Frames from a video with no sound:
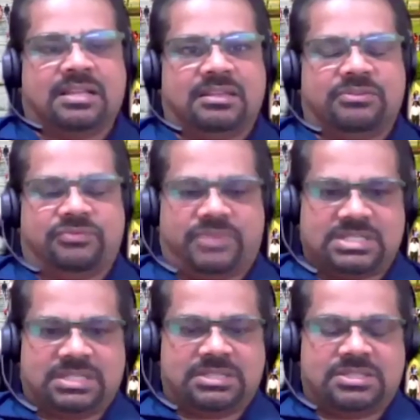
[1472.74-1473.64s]
The
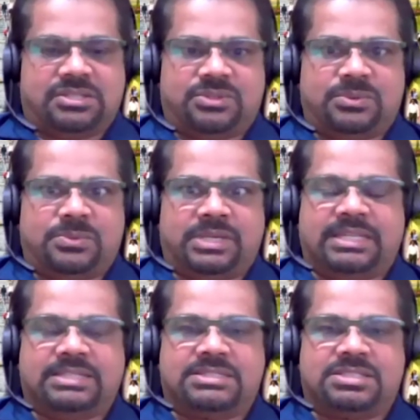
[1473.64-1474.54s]
first thing to do
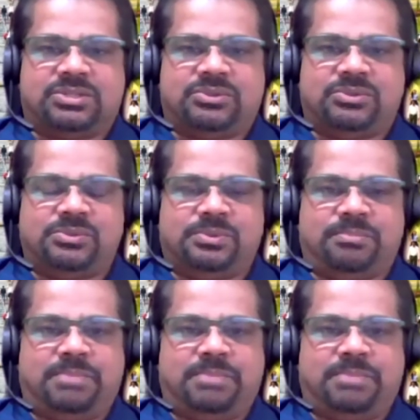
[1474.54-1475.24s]
is to